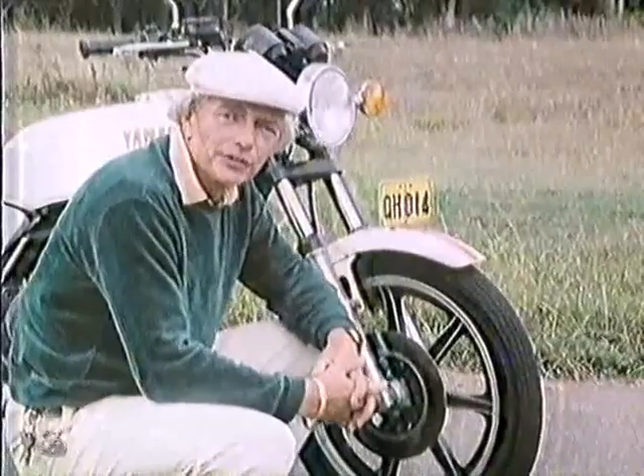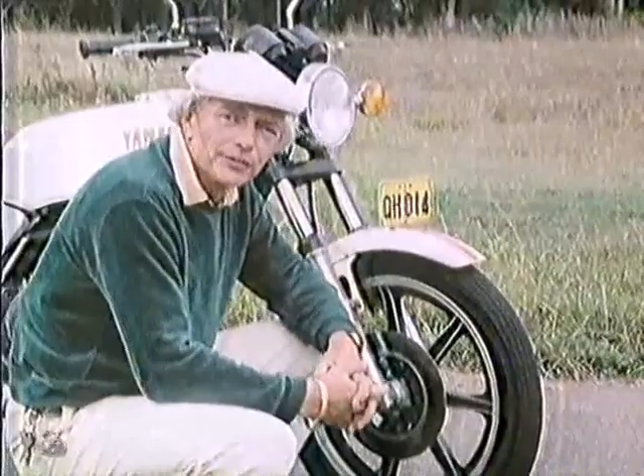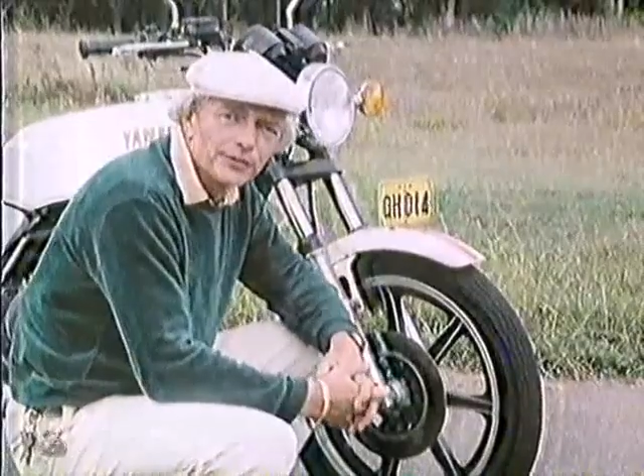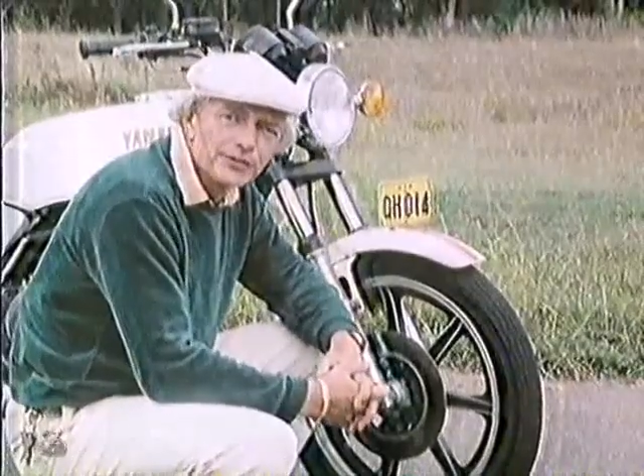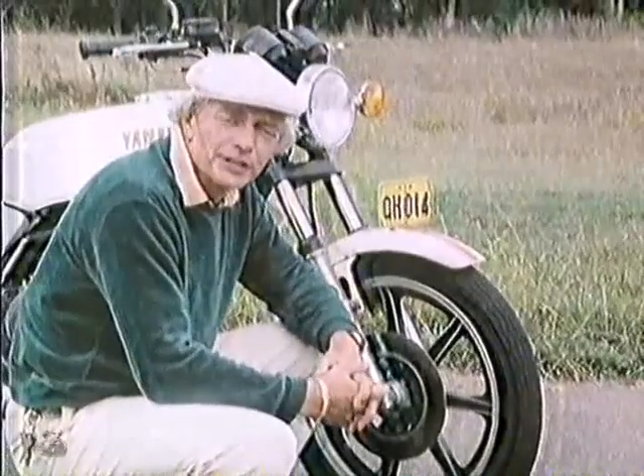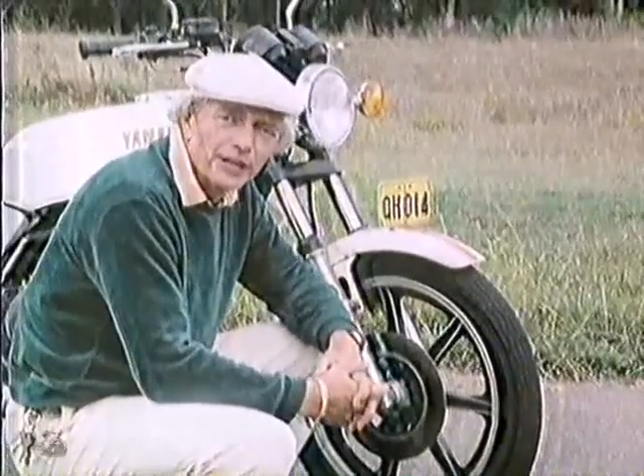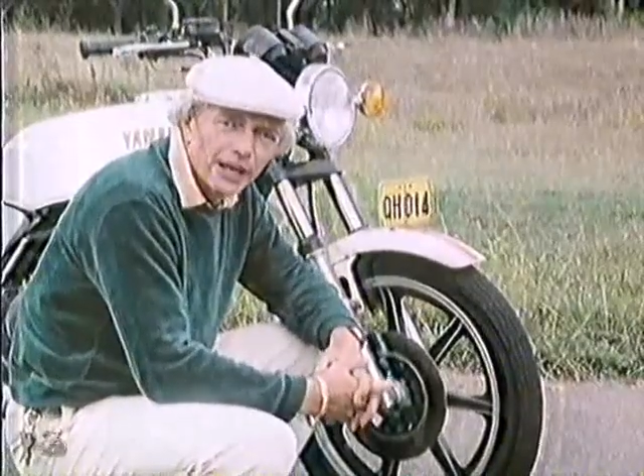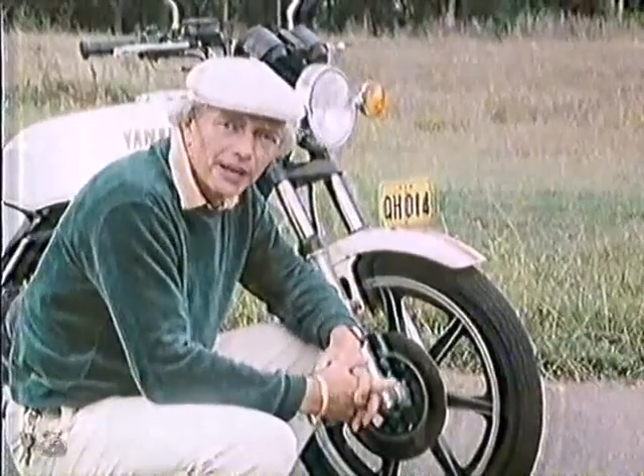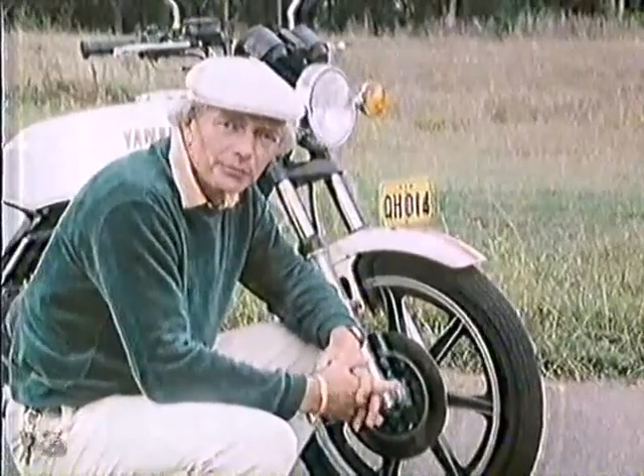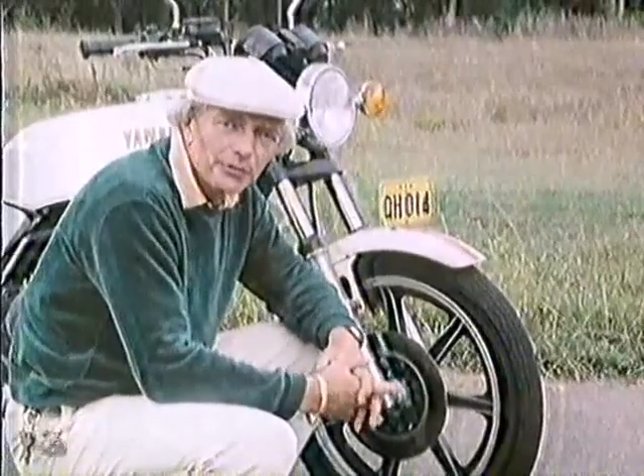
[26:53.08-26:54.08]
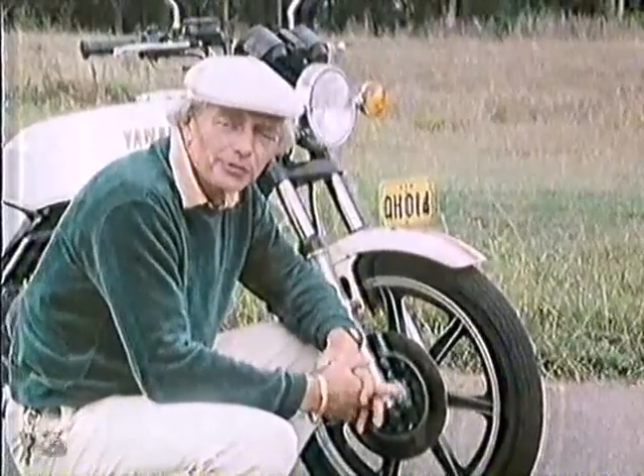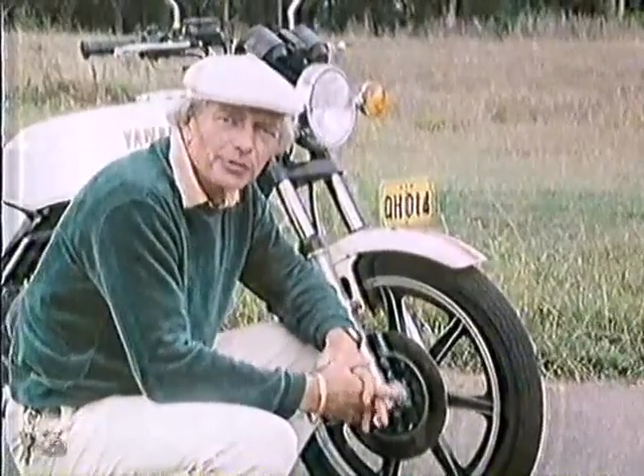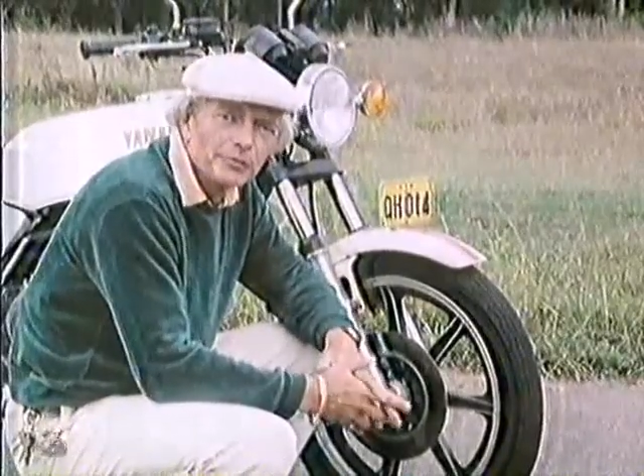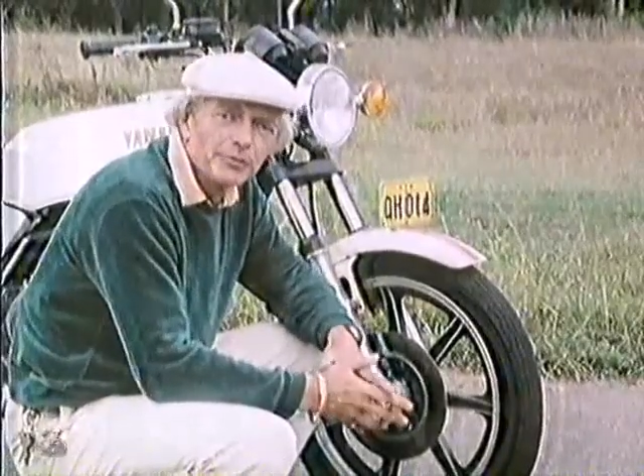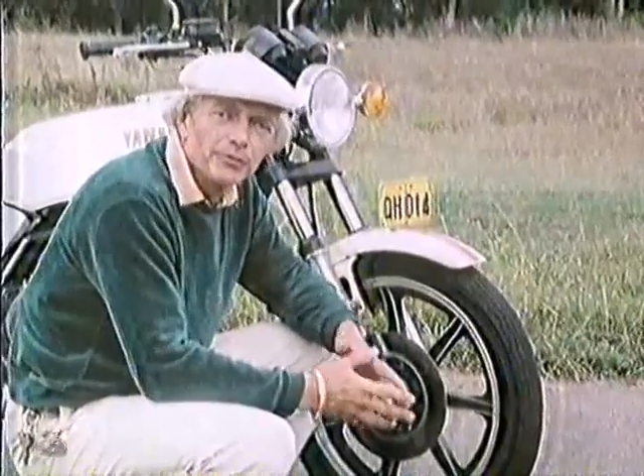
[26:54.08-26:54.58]
difference again
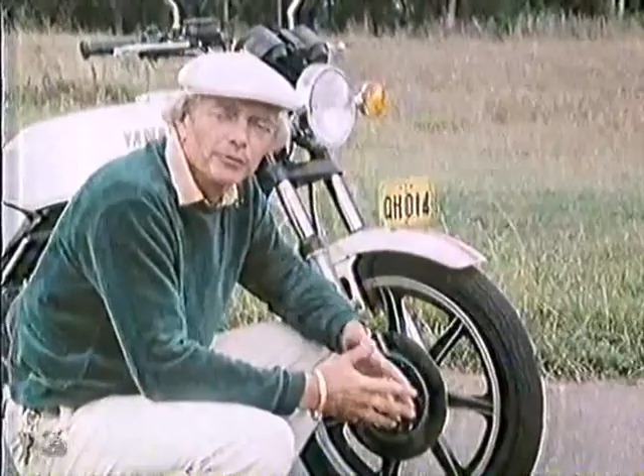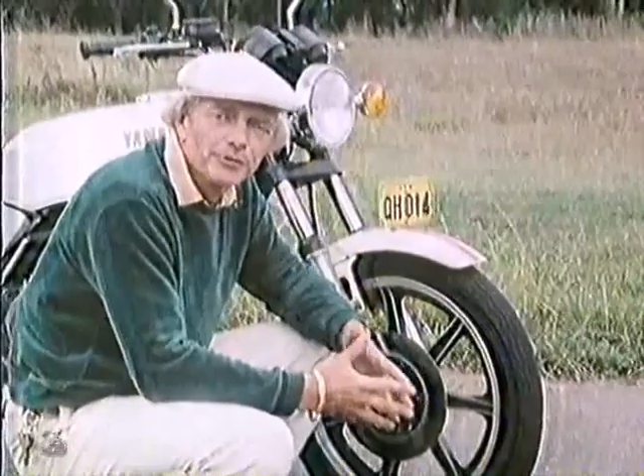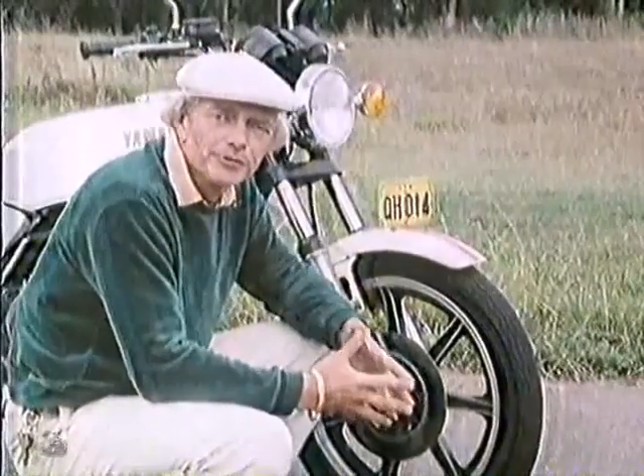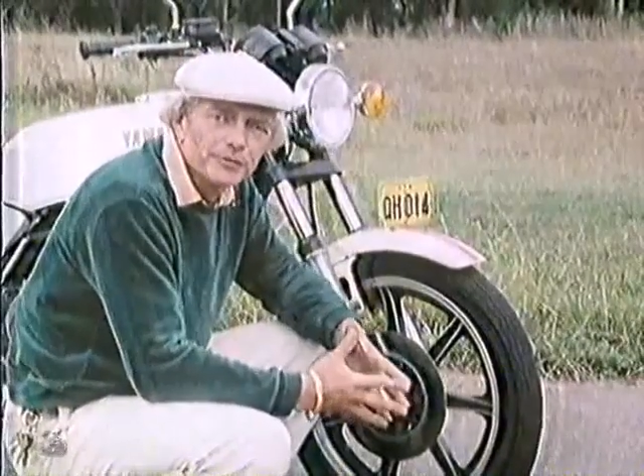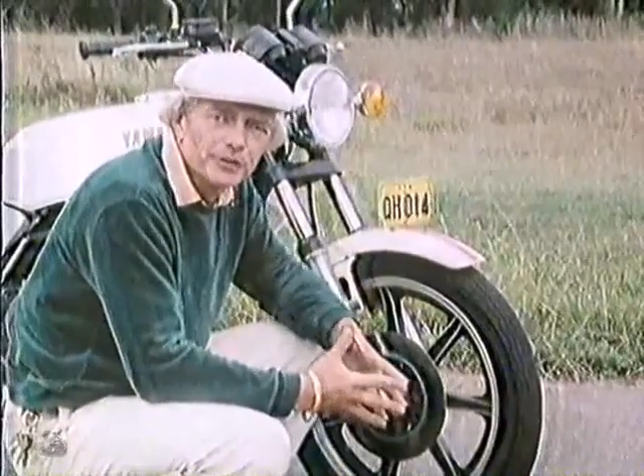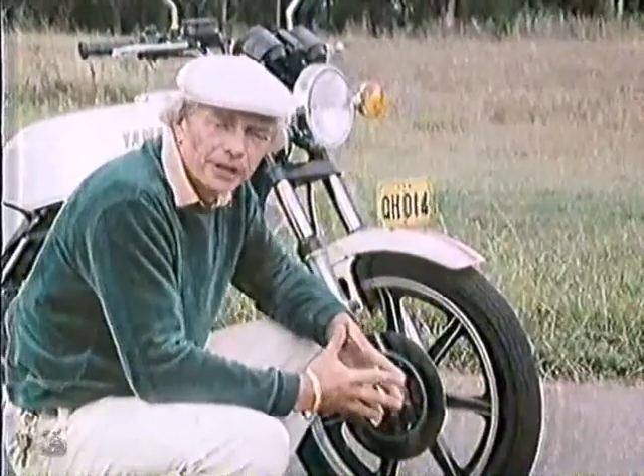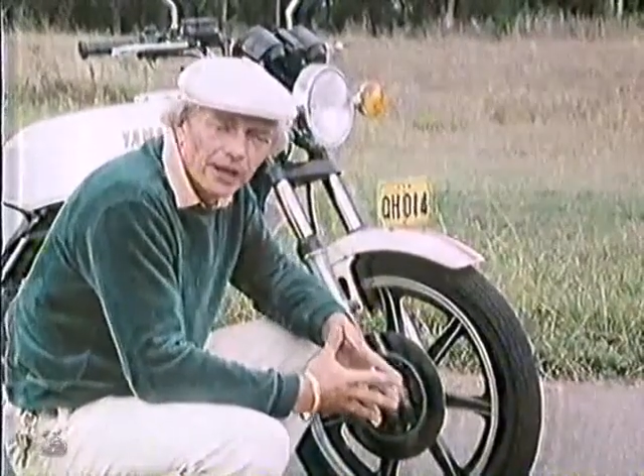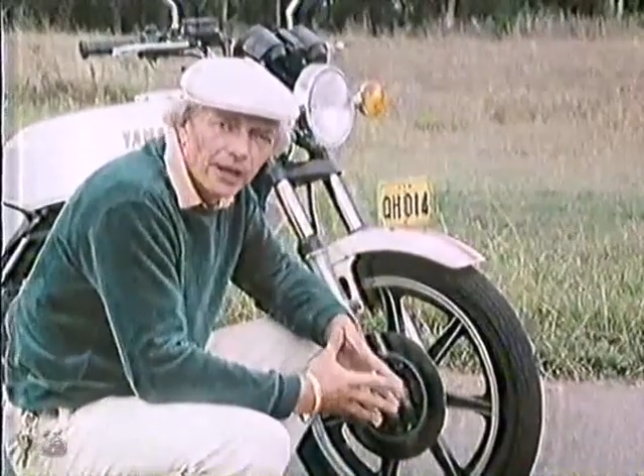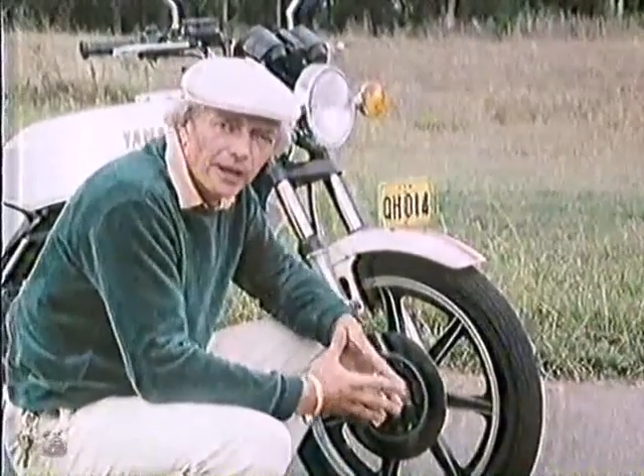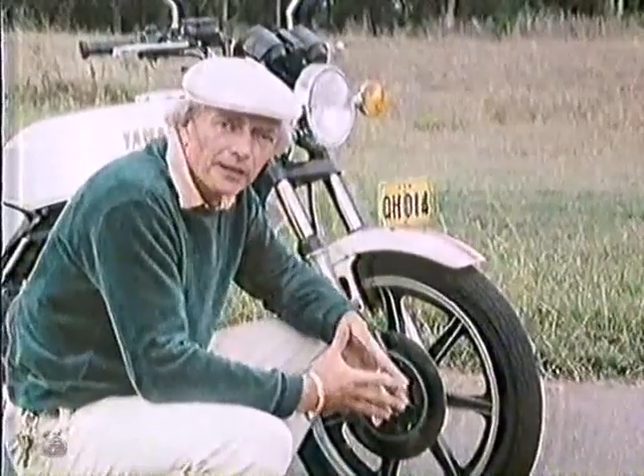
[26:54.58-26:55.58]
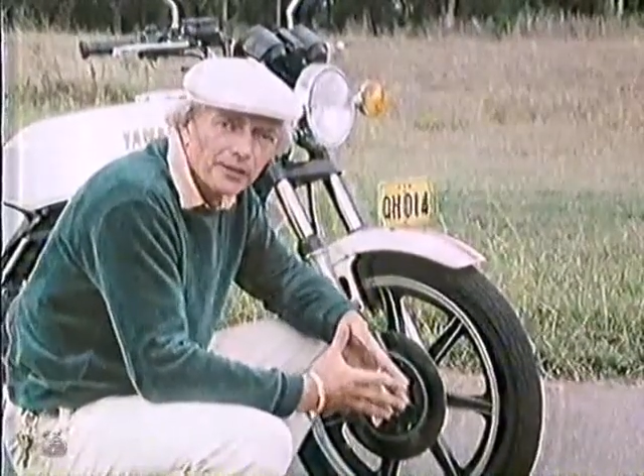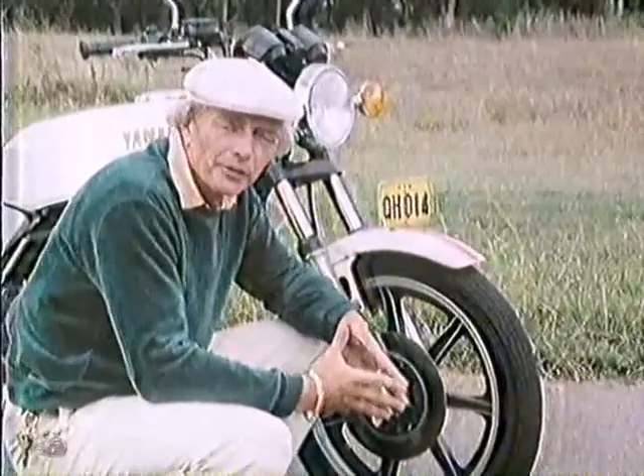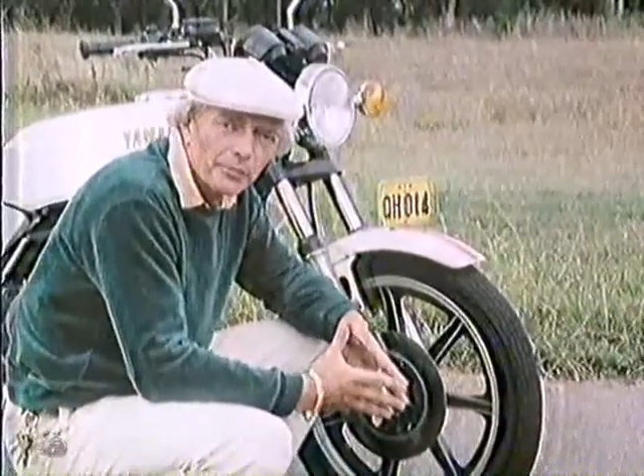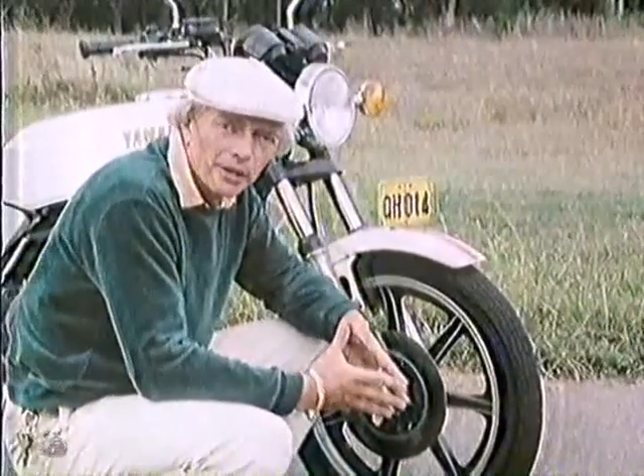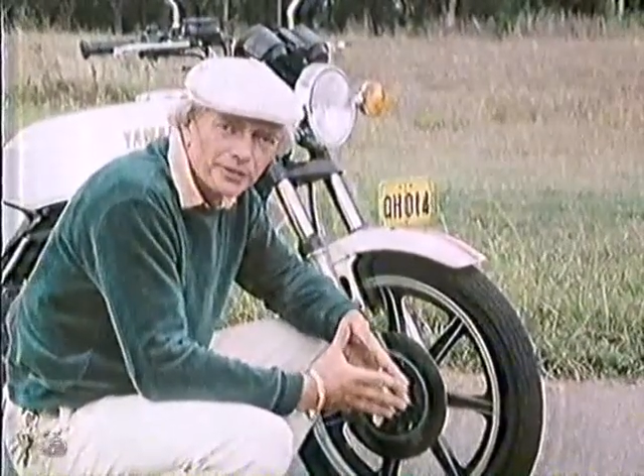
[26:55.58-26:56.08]
between the performance of a car and
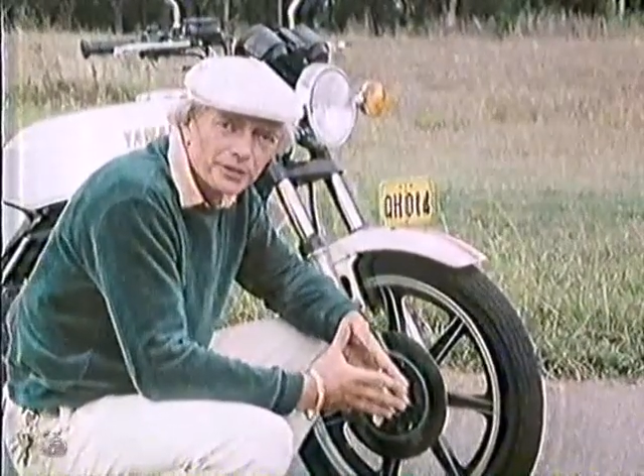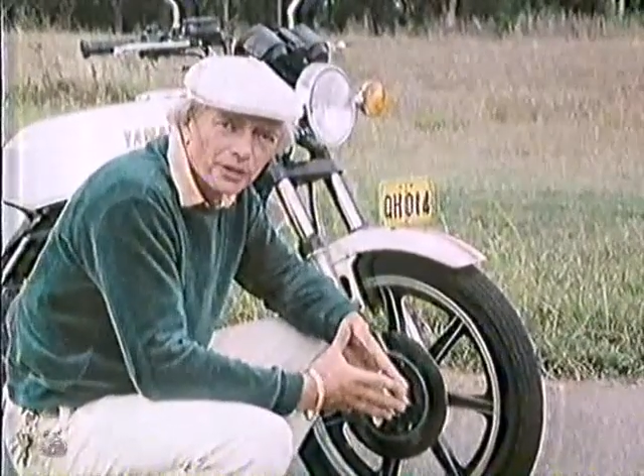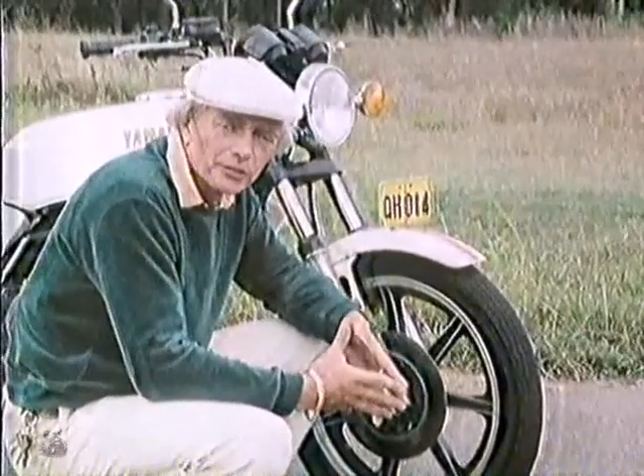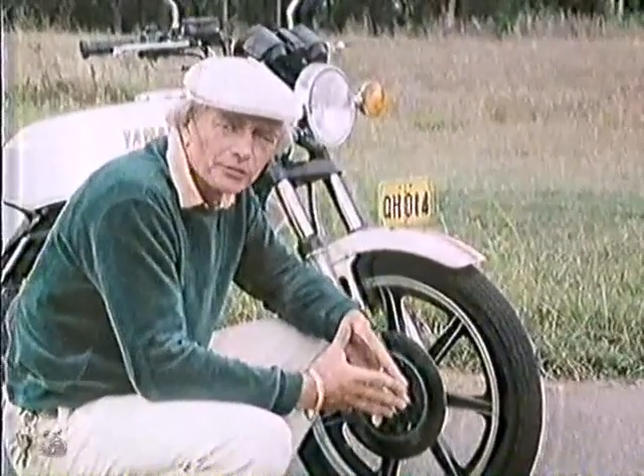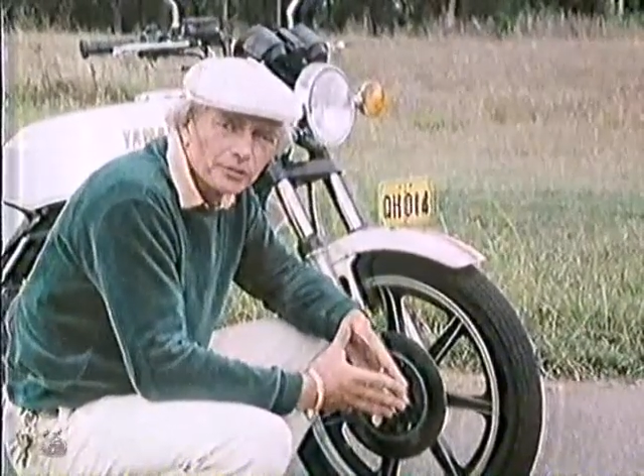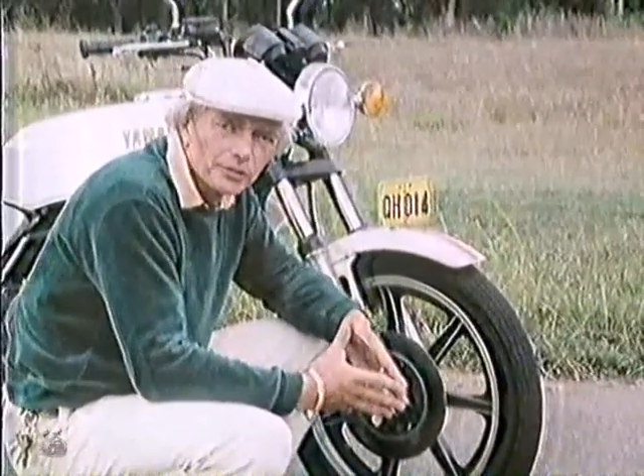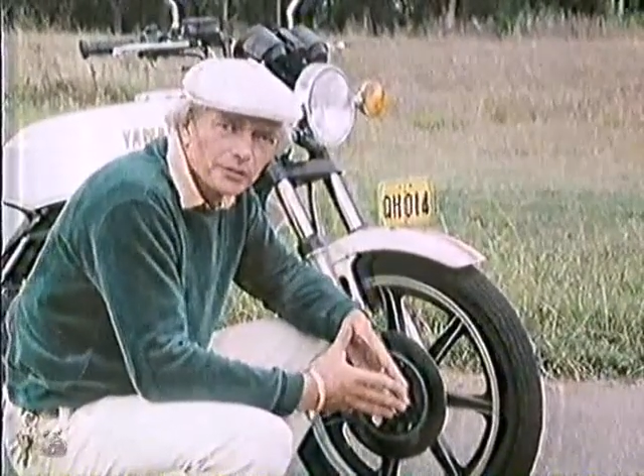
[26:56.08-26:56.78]
a motorcycle.